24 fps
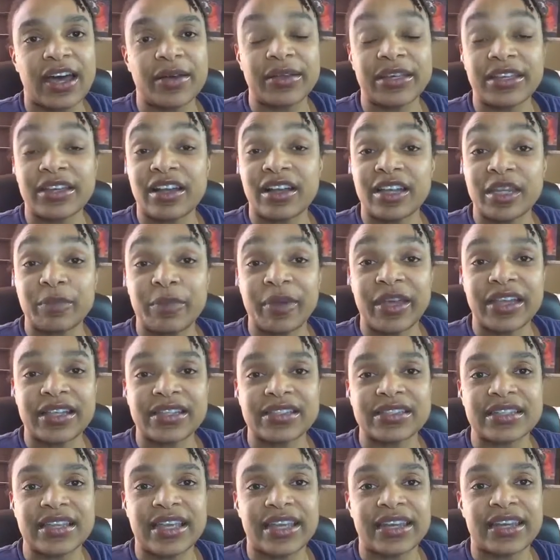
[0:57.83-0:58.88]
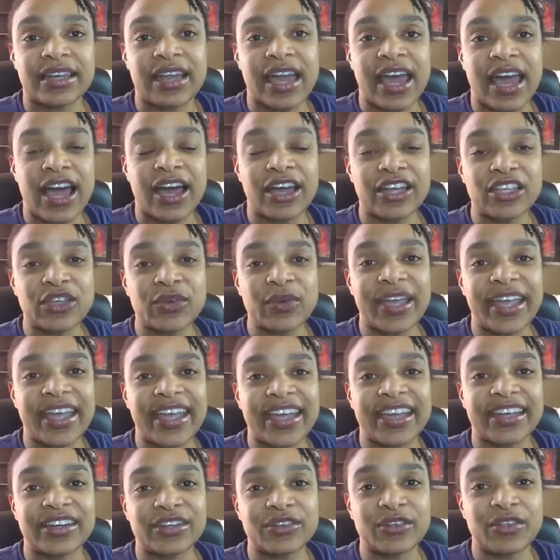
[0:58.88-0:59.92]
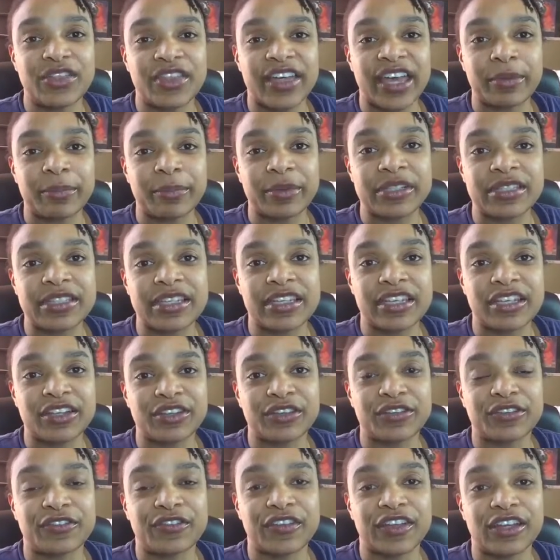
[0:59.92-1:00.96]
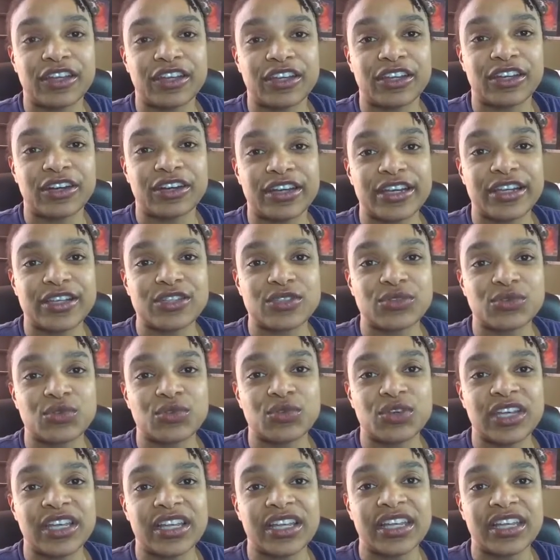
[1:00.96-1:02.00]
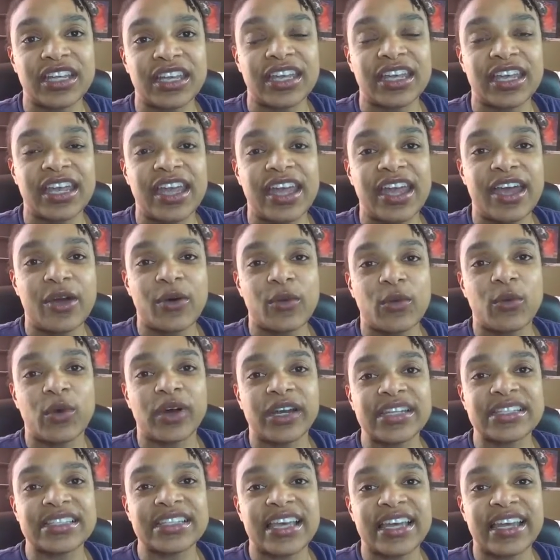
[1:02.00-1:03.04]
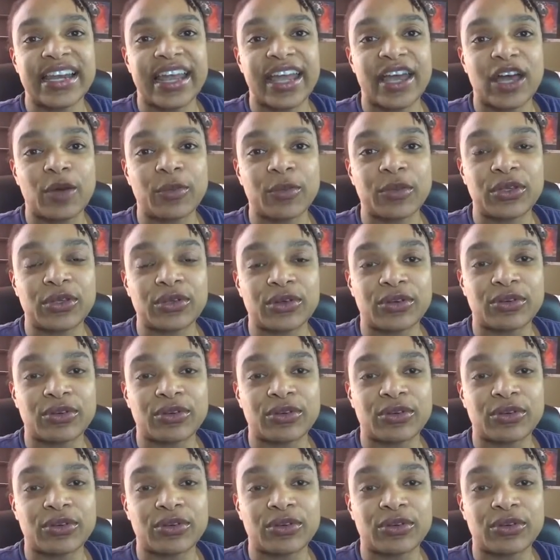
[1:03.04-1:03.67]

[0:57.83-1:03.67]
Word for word: It all depends. And how you handle that particular failure is really what is going to help you to